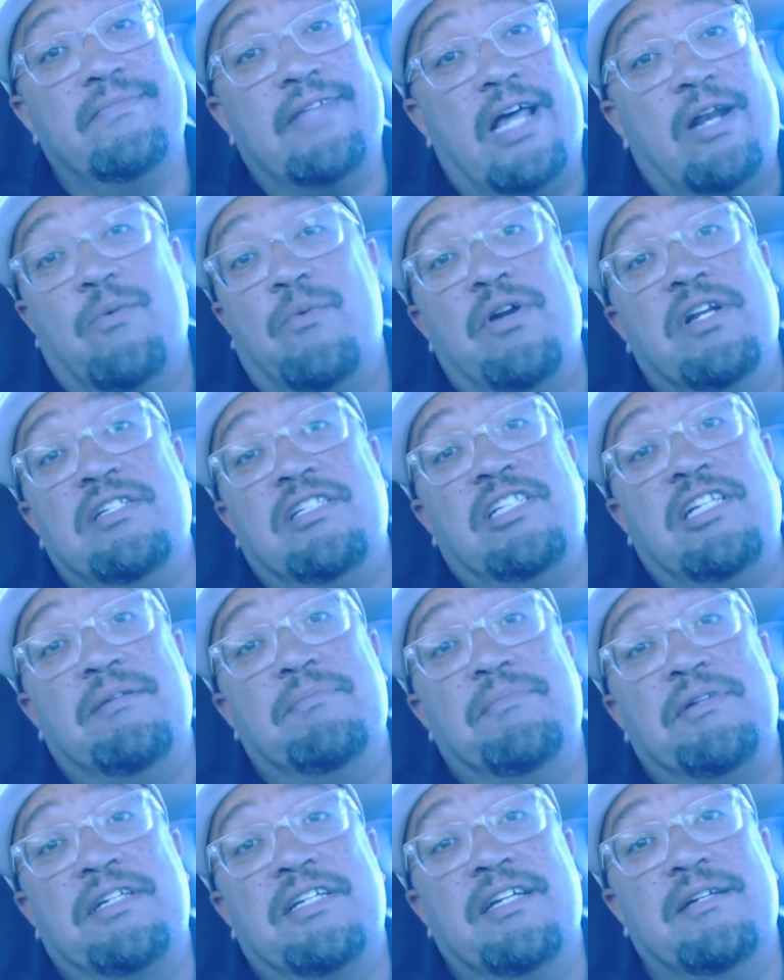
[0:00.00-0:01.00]
I don't want to see
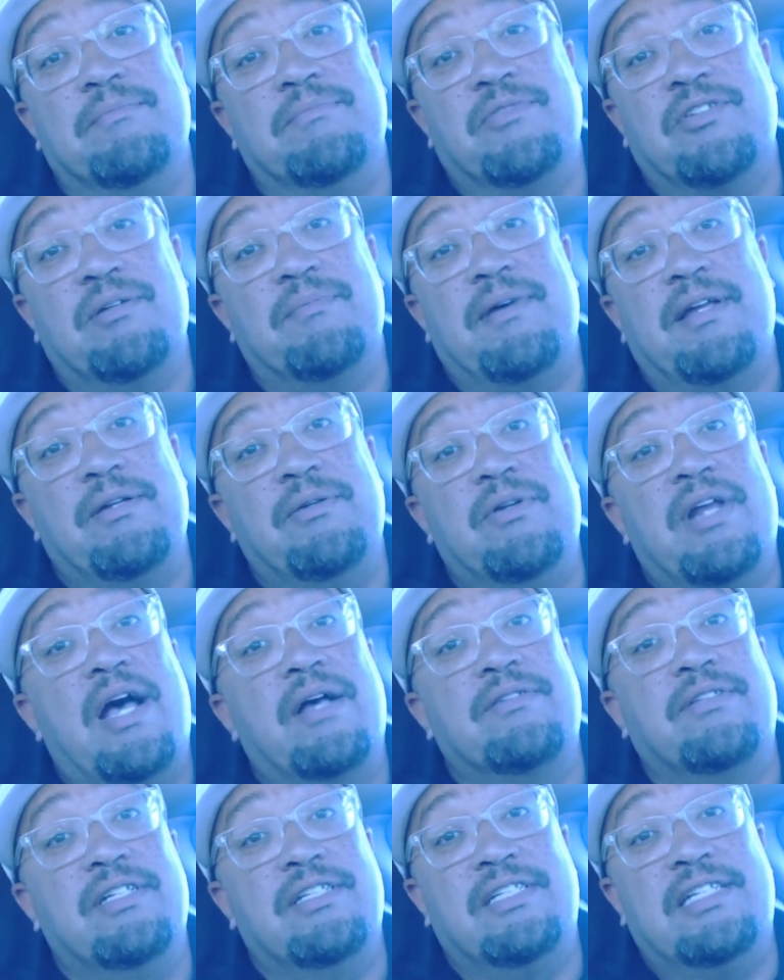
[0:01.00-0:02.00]
him become somebody who
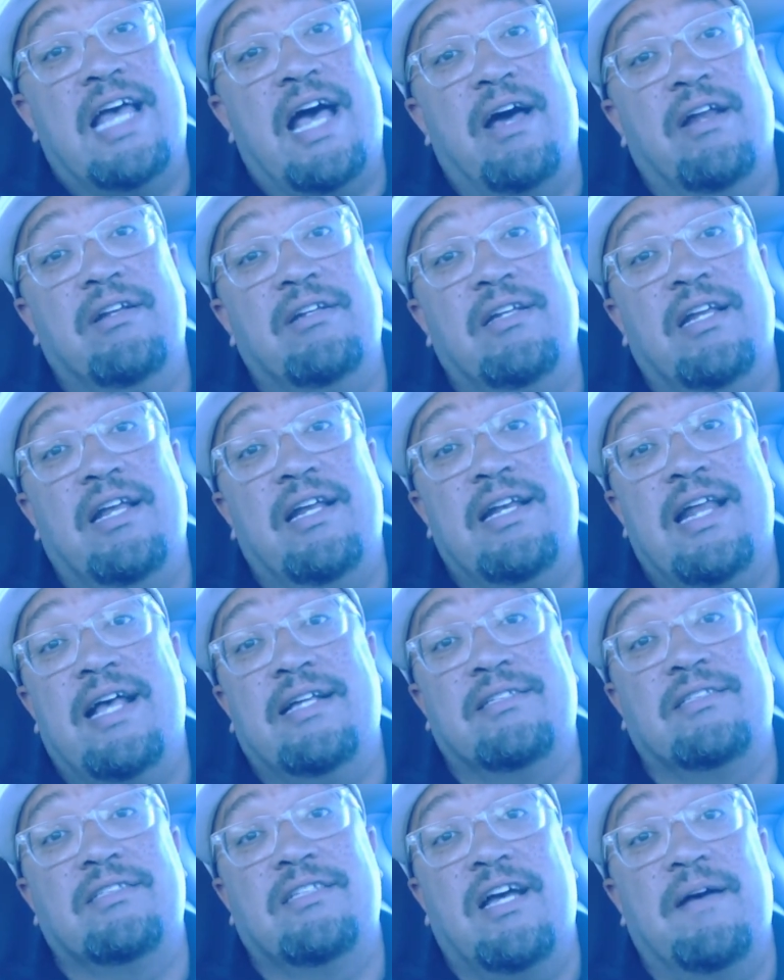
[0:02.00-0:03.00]
now sits down and
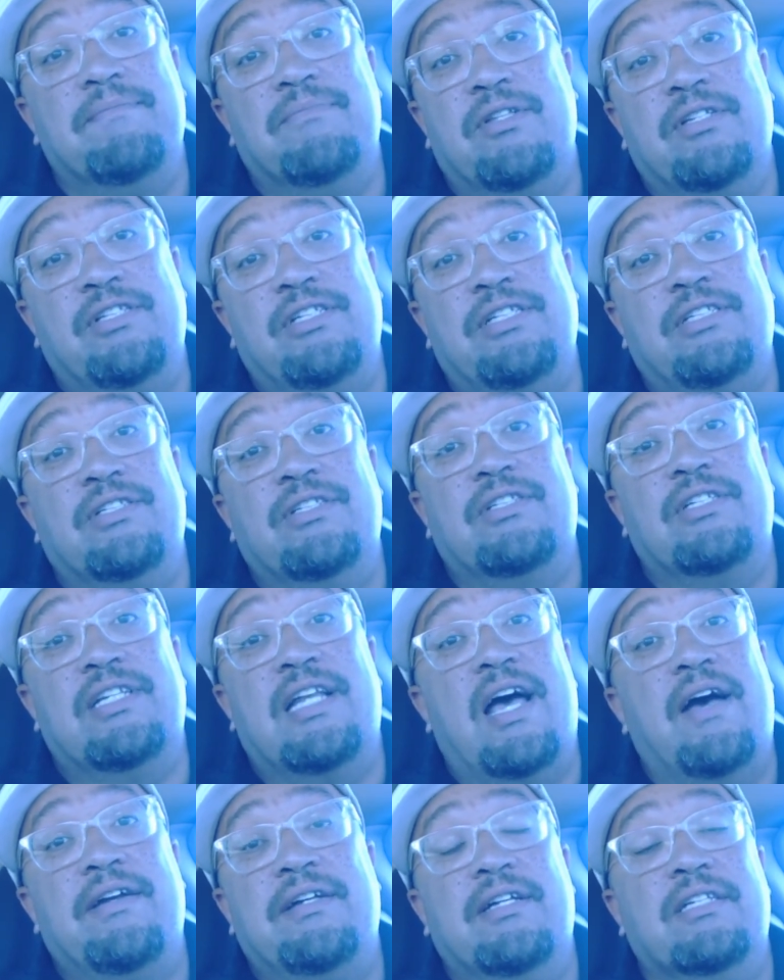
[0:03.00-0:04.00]
has come to Jesus,
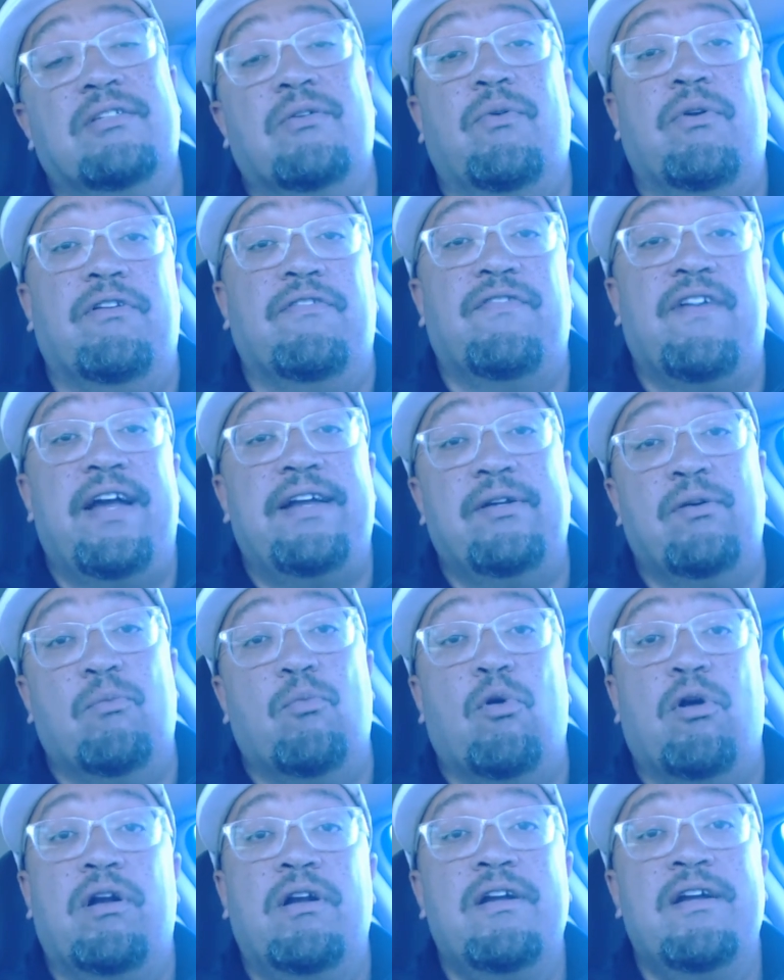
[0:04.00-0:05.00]
and now he doesn't want to fight no
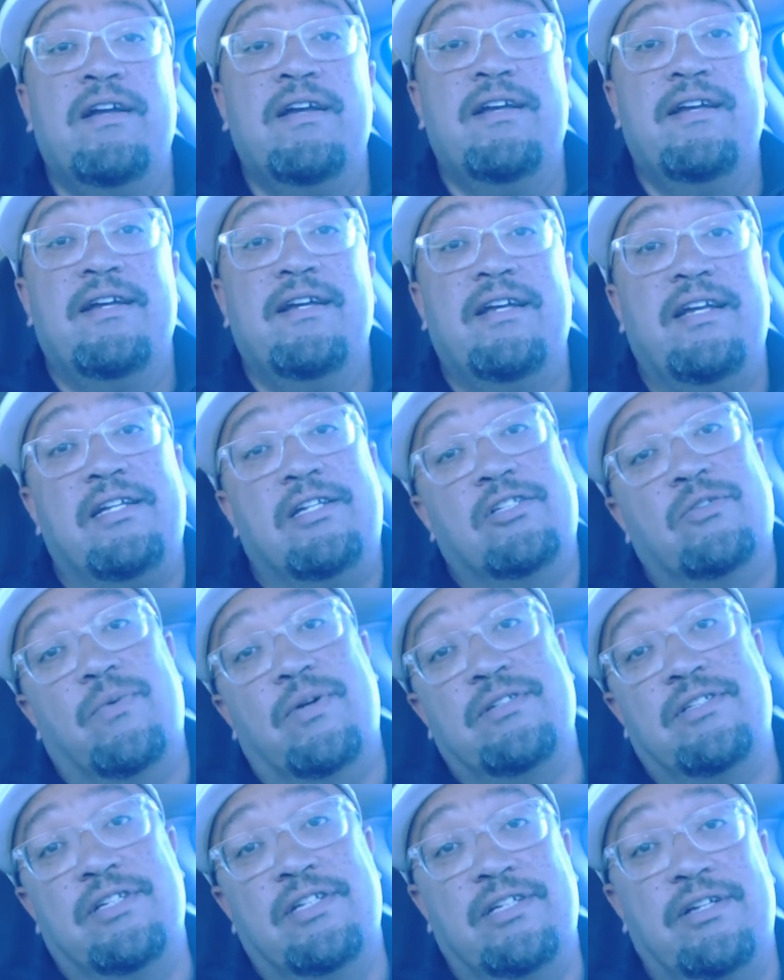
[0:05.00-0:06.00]
more. He just
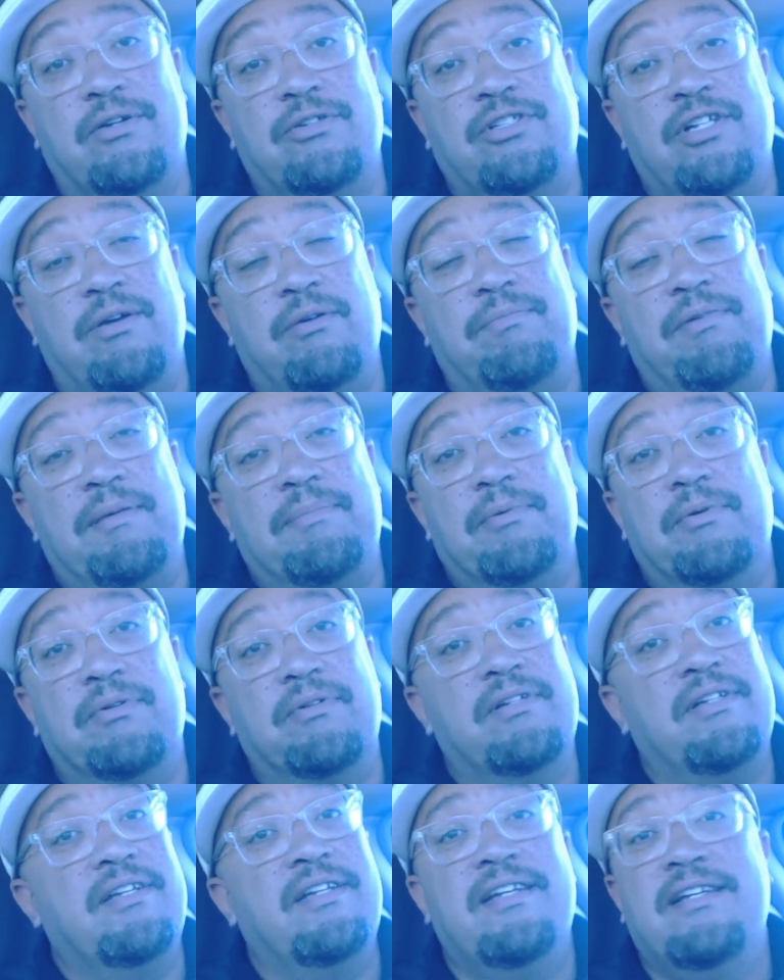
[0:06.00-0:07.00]
wants to negotiate with
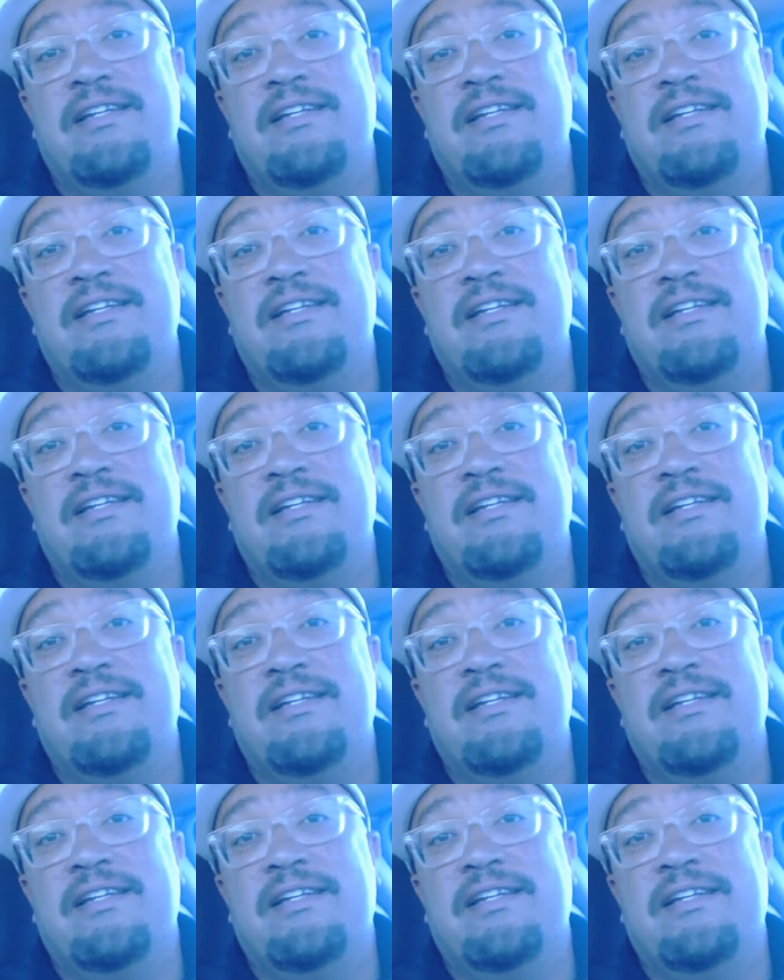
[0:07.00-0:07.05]
people.